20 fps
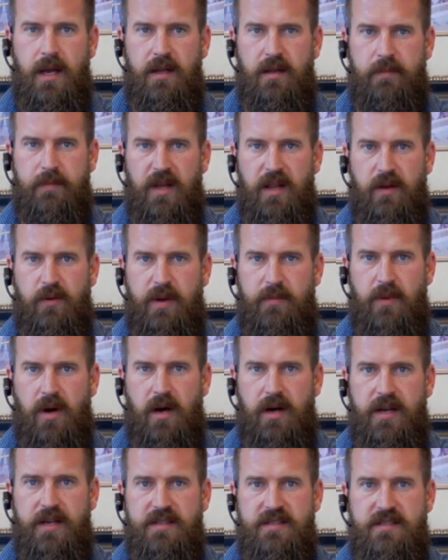In the milling wheat
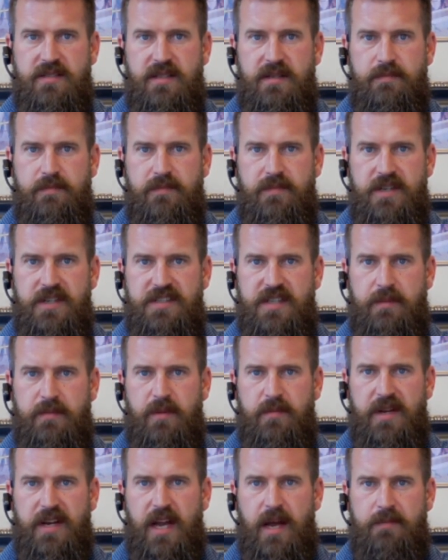markets,
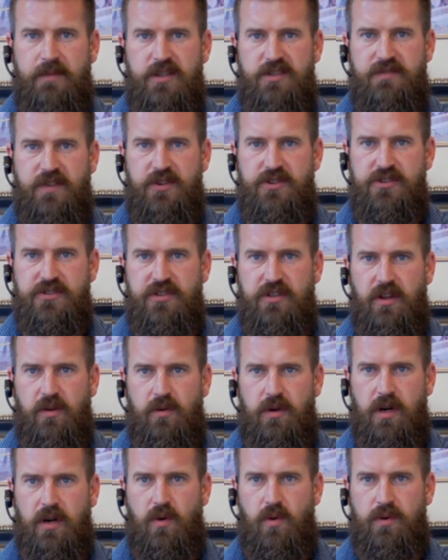December Minneapolis futures are
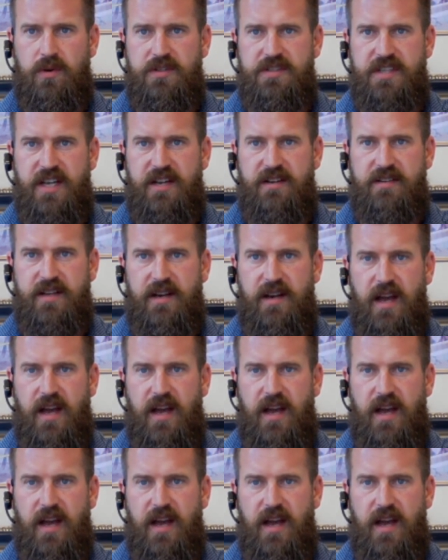lower a quarter cent at